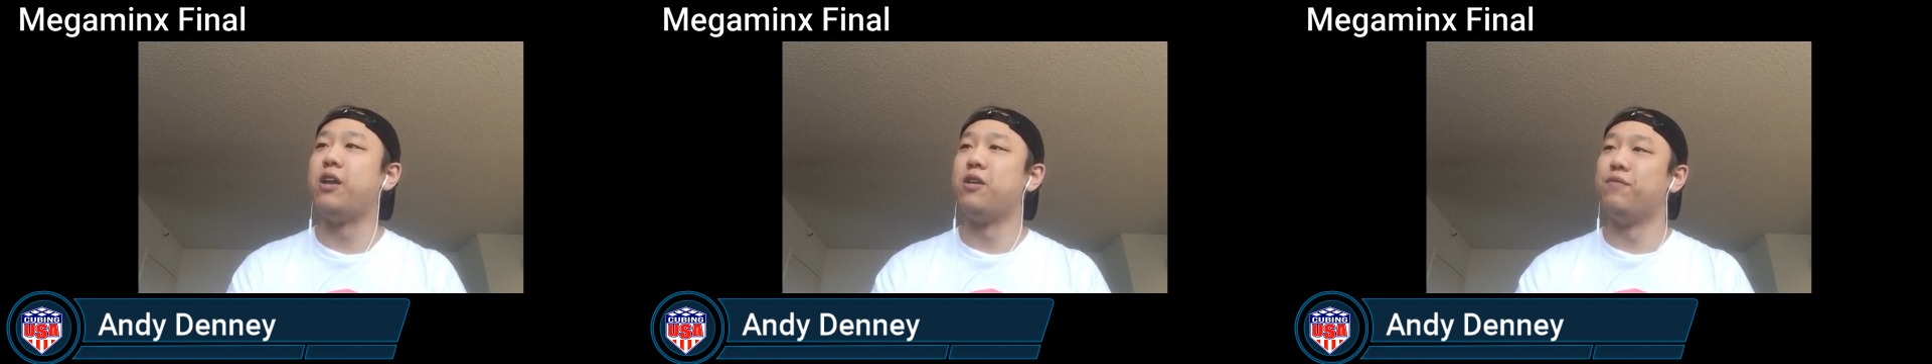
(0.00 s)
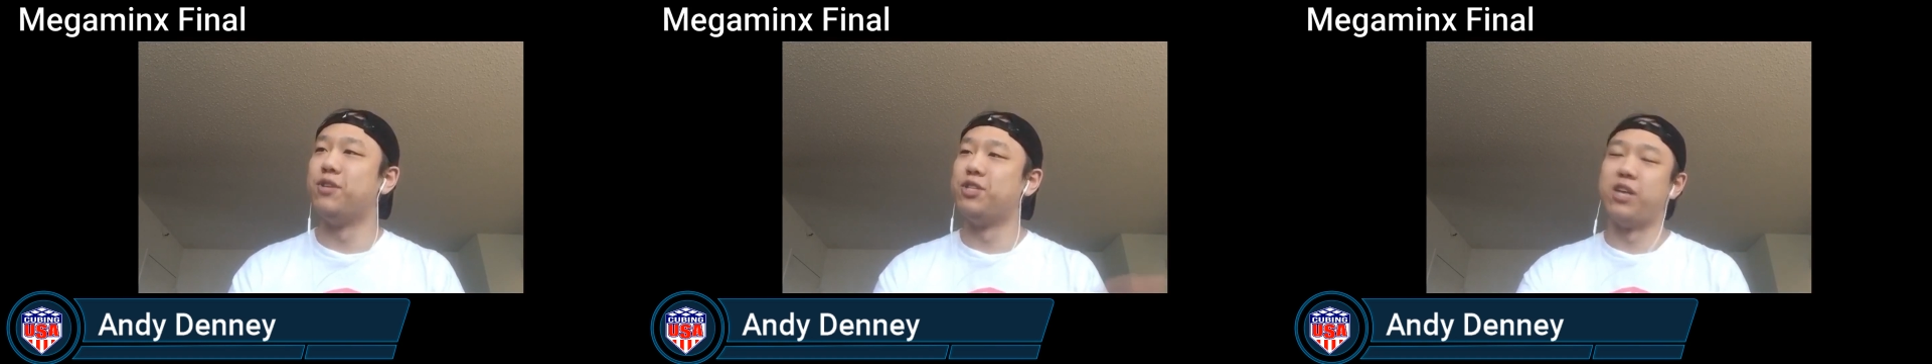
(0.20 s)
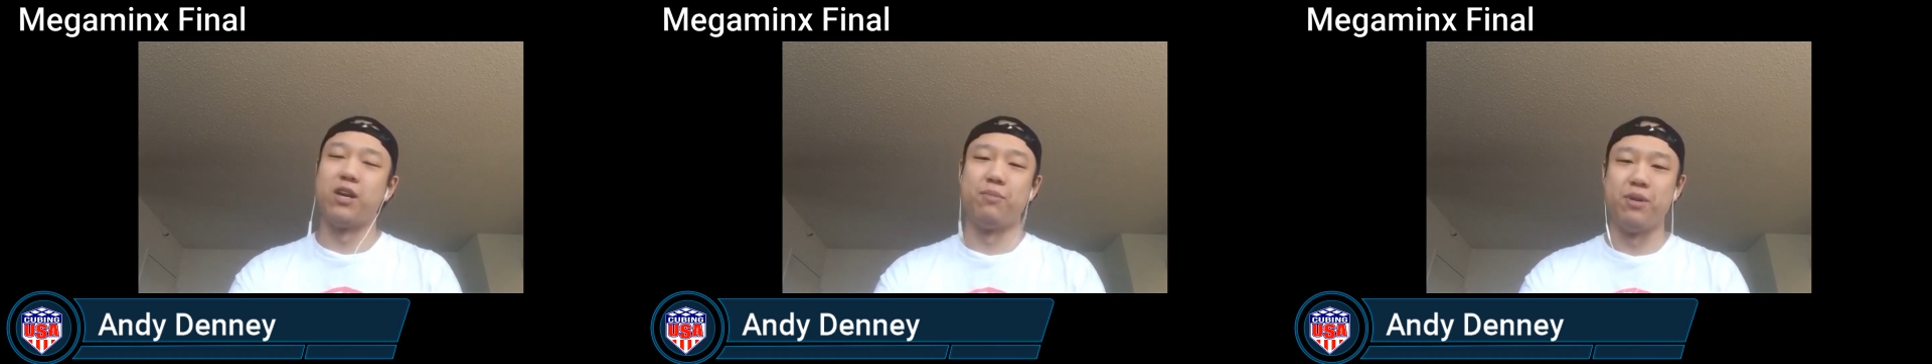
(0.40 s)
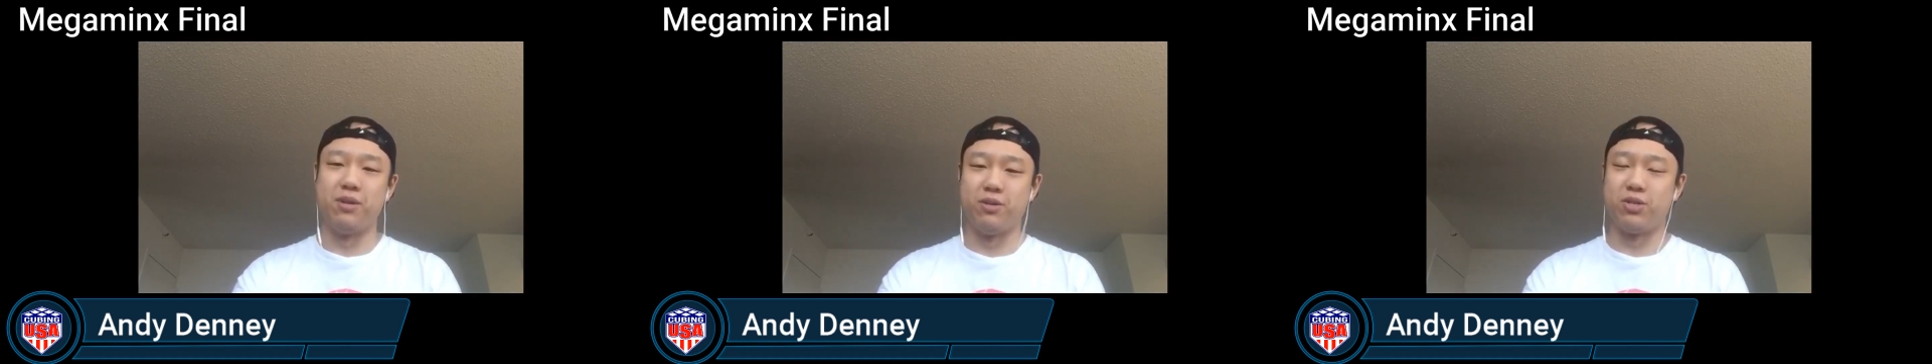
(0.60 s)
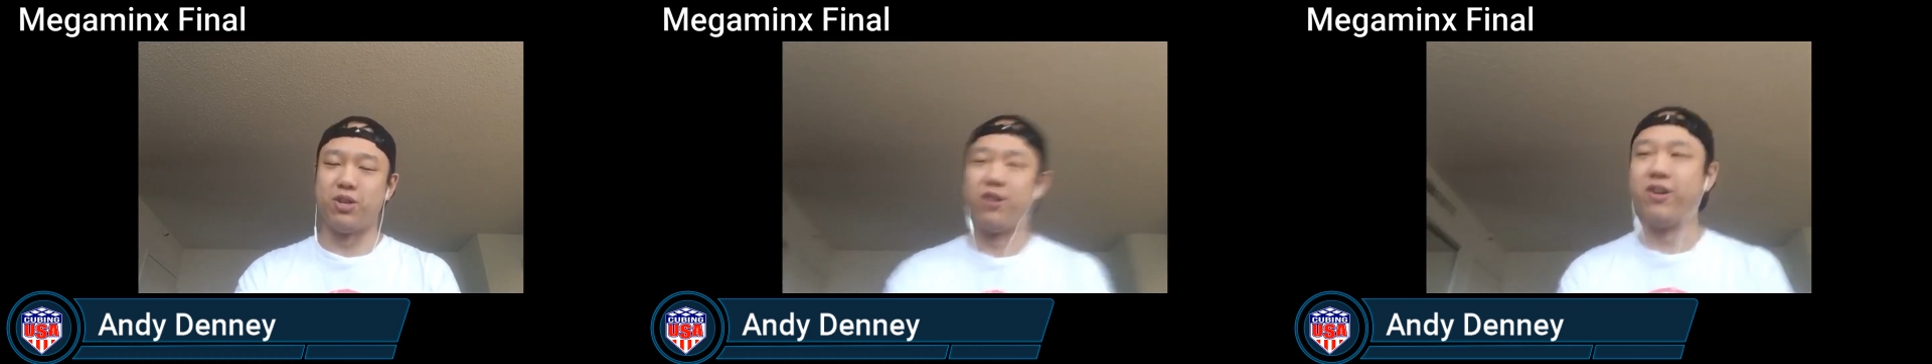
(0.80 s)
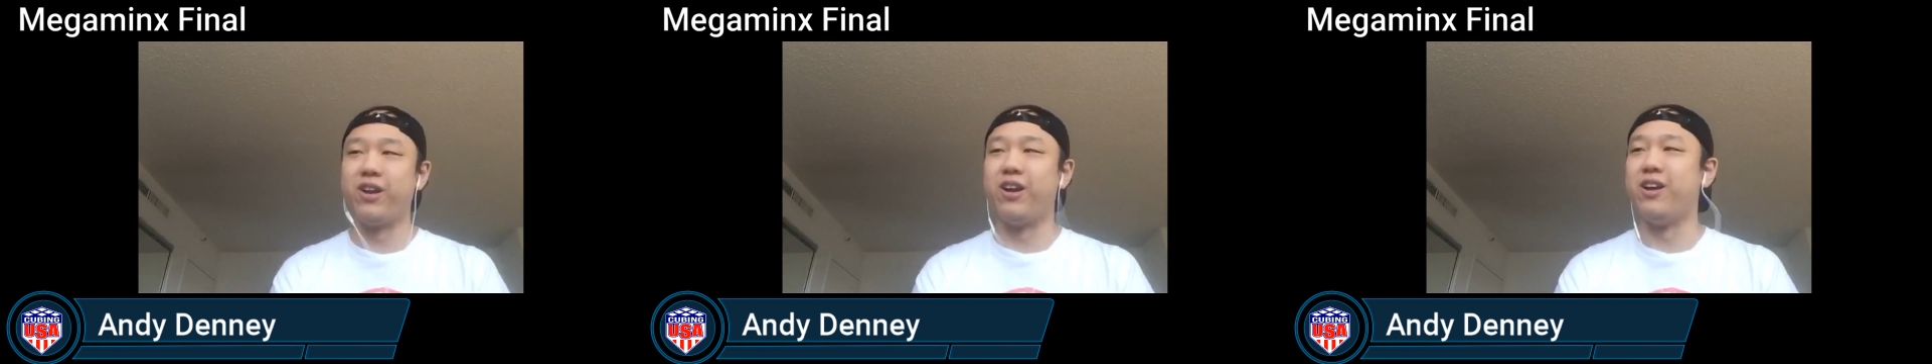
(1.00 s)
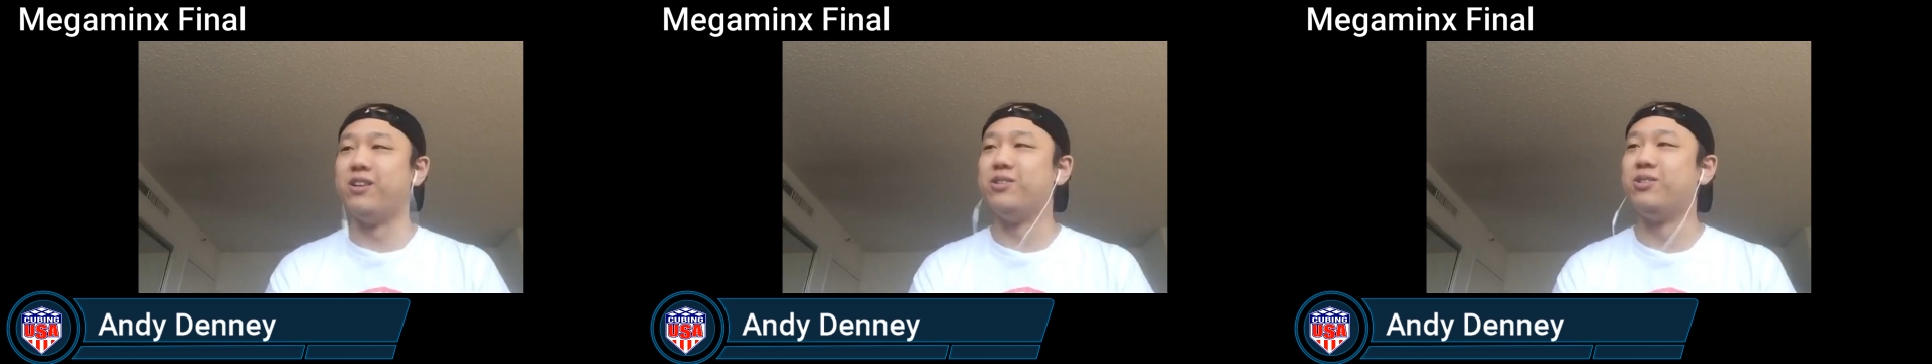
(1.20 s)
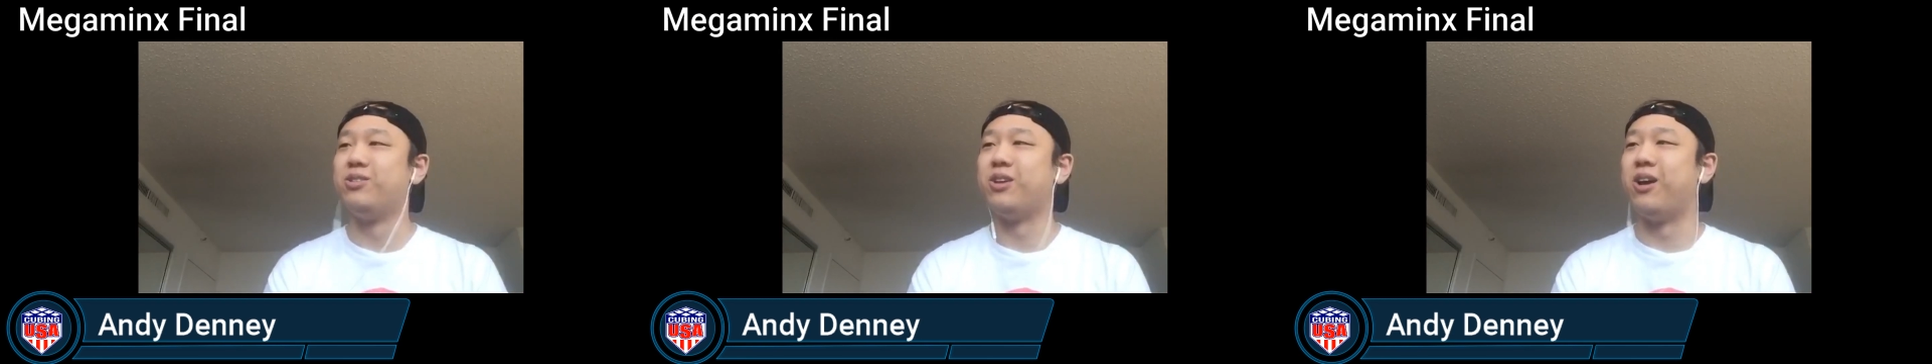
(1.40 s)
end of the segment. Sorry,
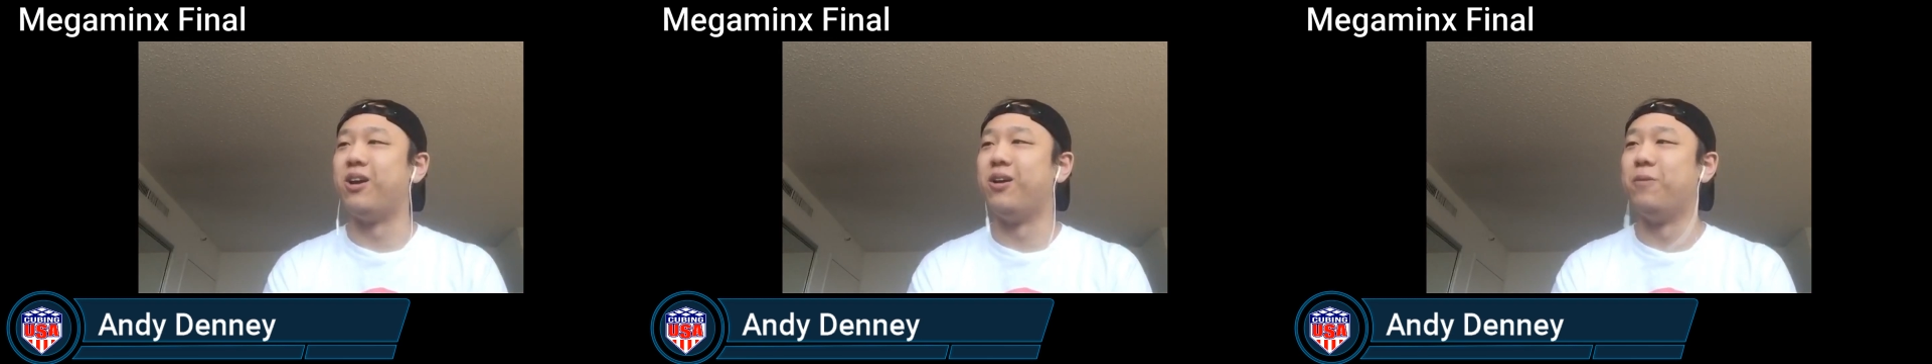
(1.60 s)
guys.